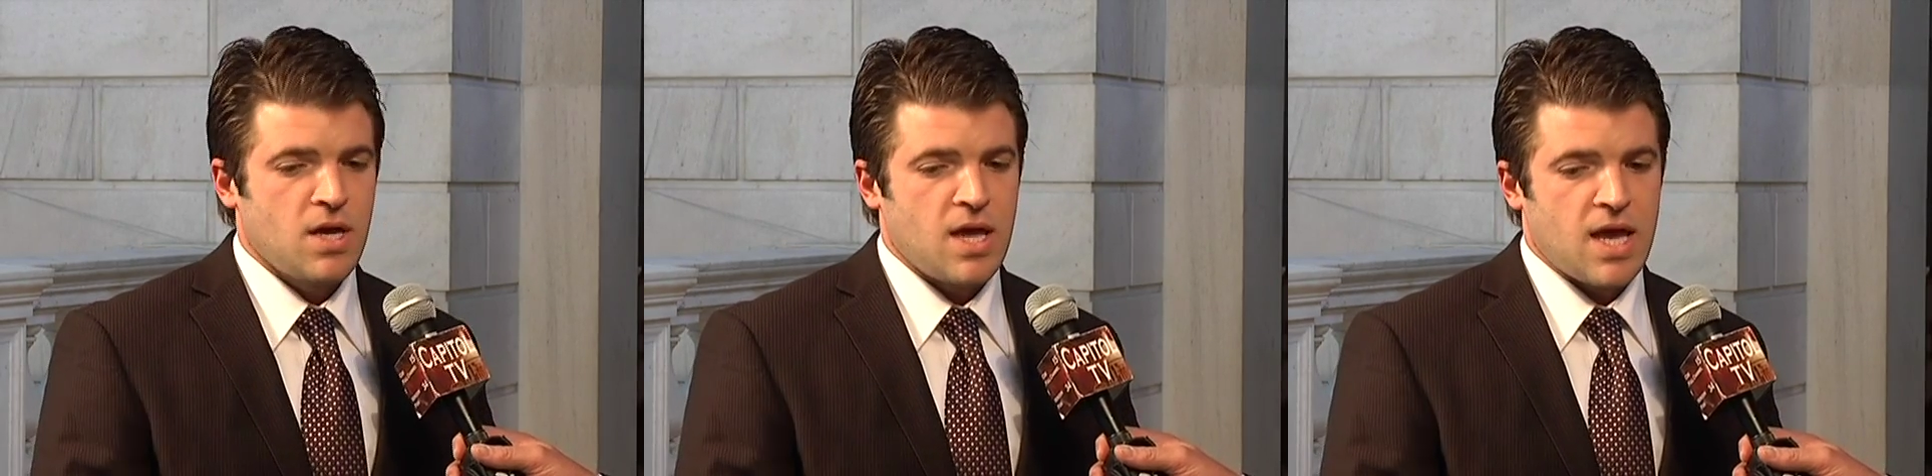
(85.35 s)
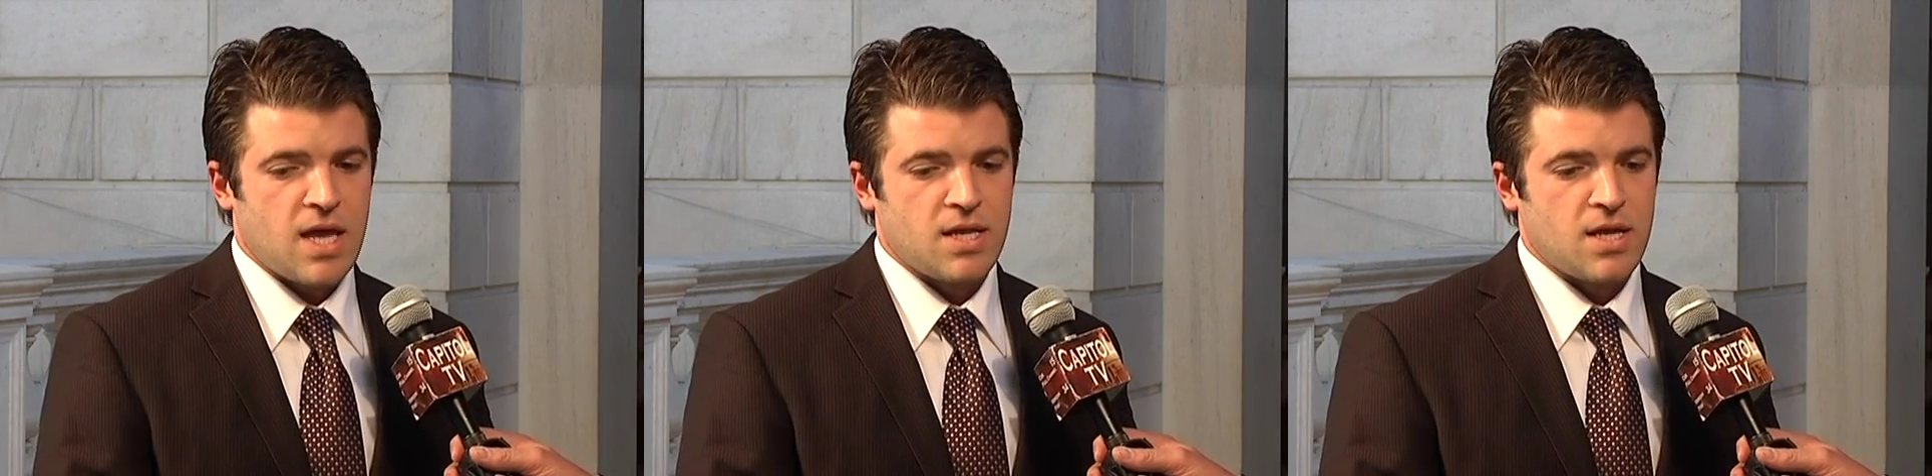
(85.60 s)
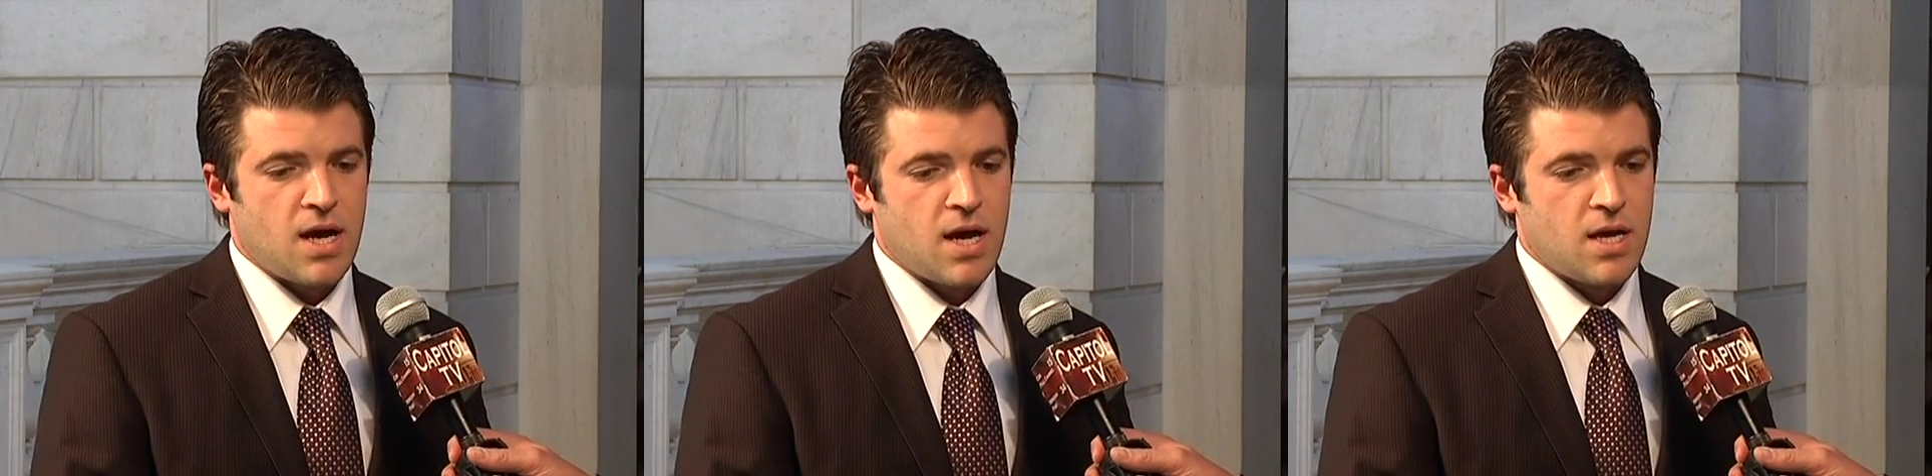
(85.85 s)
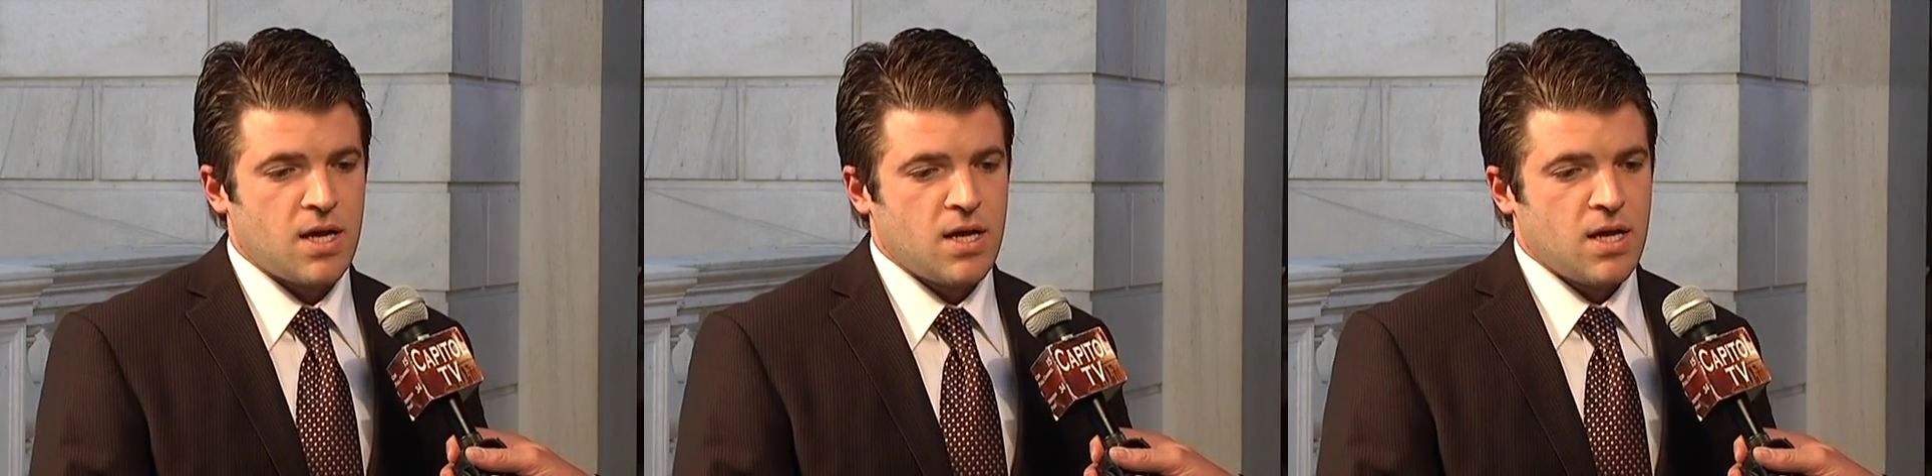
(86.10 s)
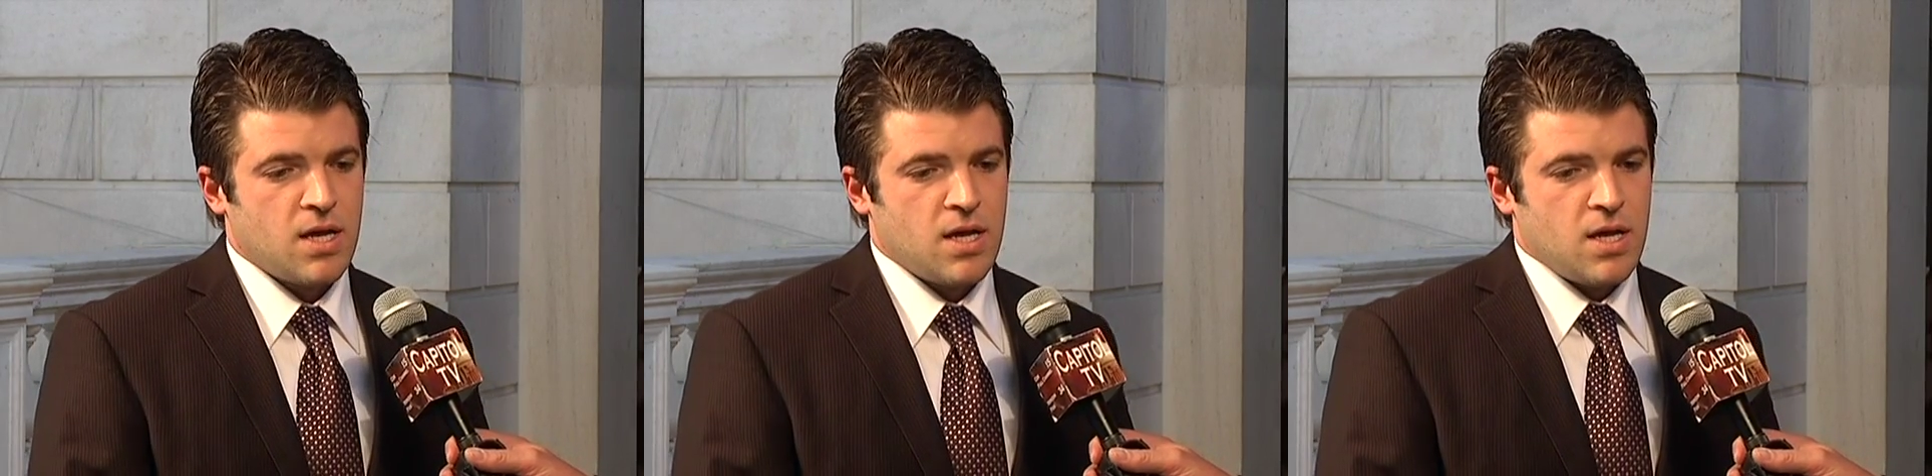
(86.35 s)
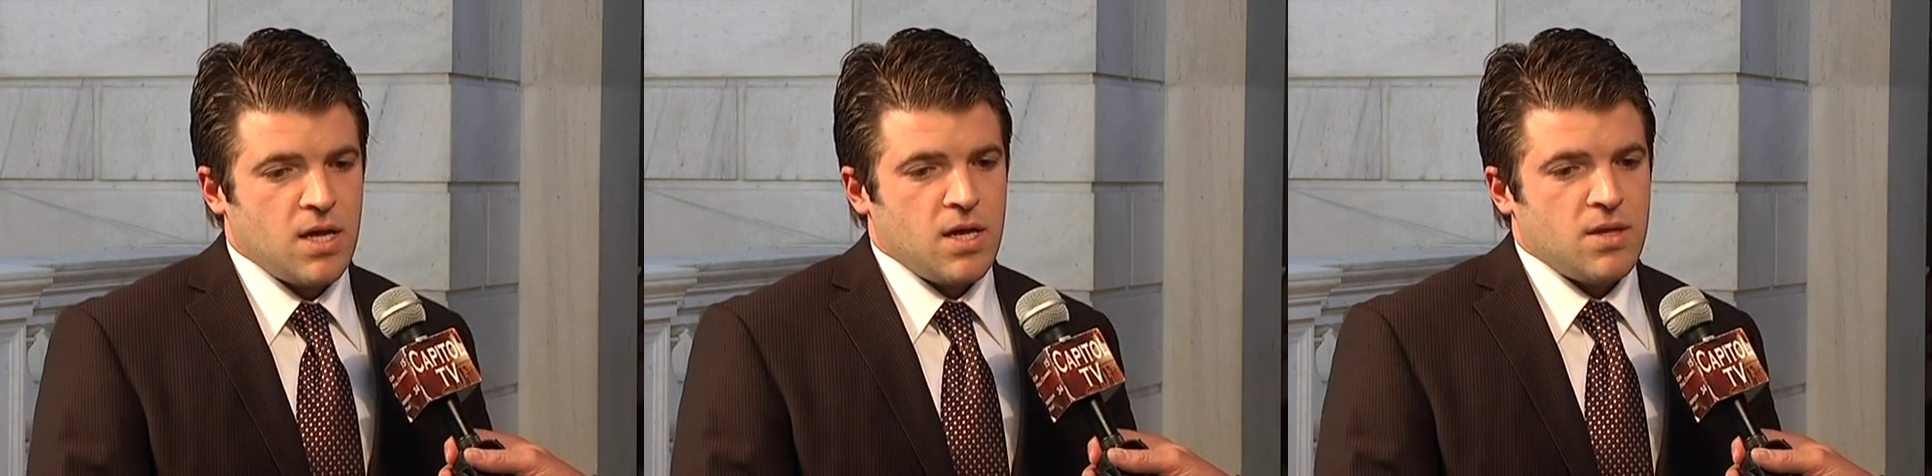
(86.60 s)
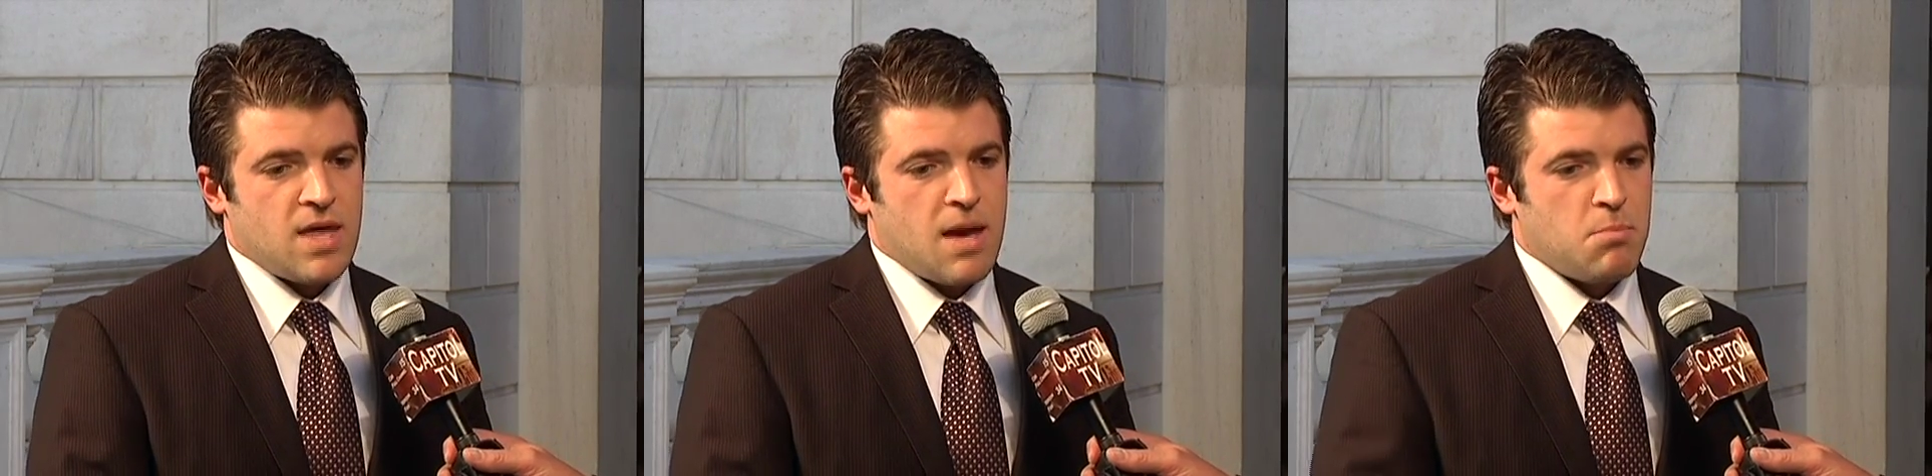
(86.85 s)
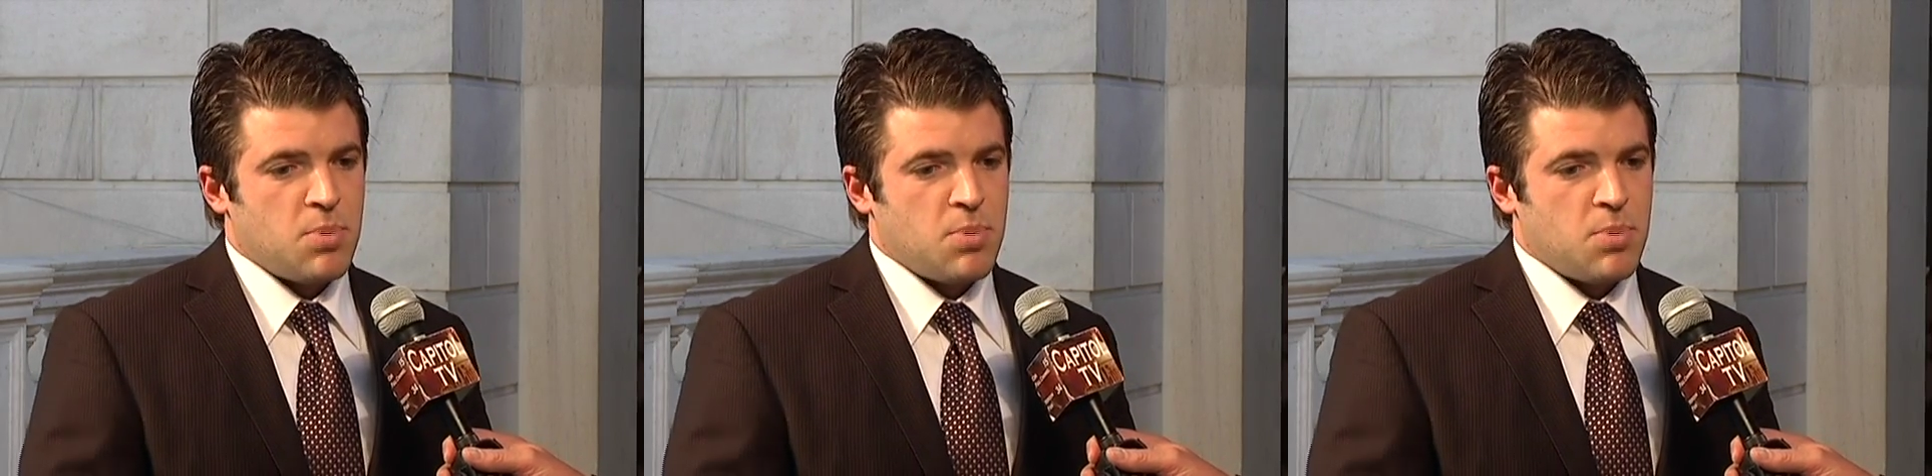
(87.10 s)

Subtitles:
And that